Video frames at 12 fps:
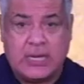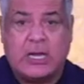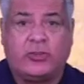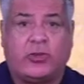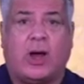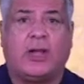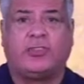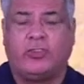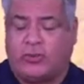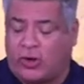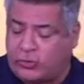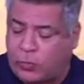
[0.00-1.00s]
So, Hudson
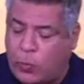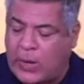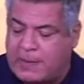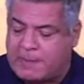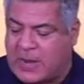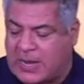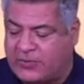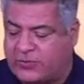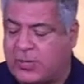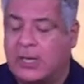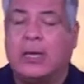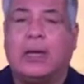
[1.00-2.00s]
Church, we must,
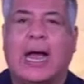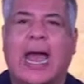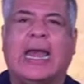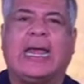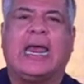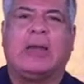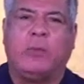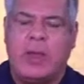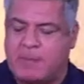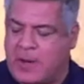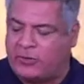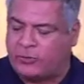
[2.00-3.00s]
and again, we
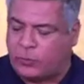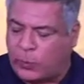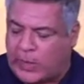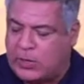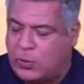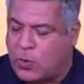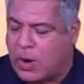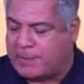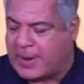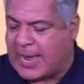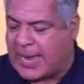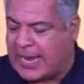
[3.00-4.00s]
must renew our
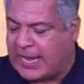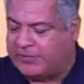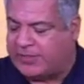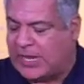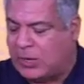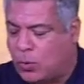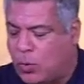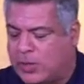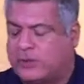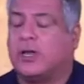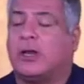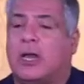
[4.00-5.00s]
minds in order
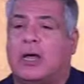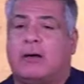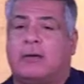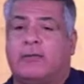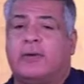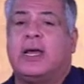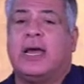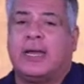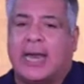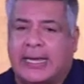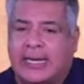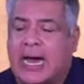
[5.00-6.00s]
to love
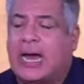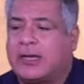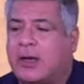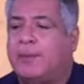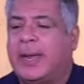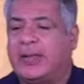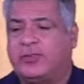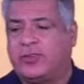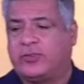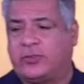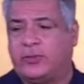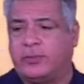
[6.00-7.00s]
like God commands us
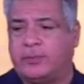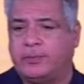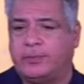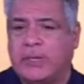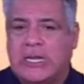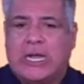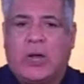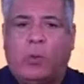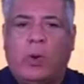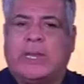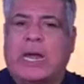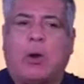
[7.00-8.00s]
to.
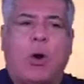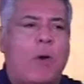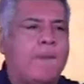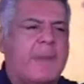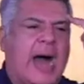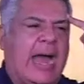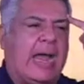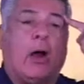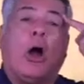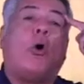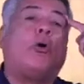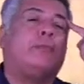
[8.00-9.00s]
With our own mind,
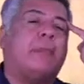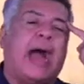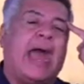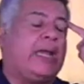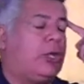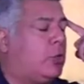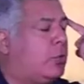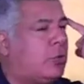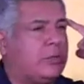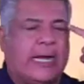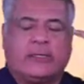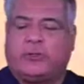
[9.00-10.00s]
old mind, you will
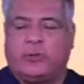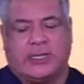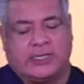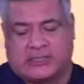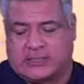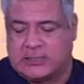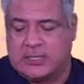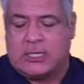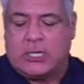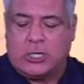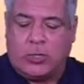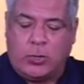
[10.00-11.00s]
not do this.
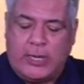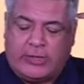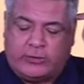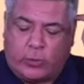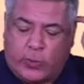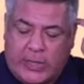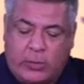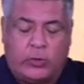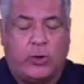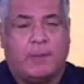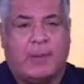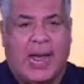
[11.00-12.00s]
You need to renew
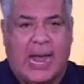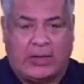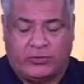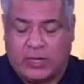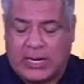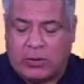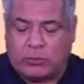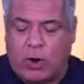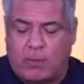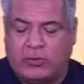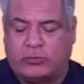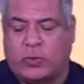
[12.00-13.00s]
your minds.
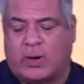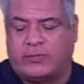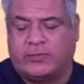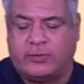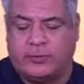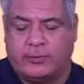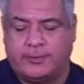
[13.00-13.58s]
Romans 12, 2.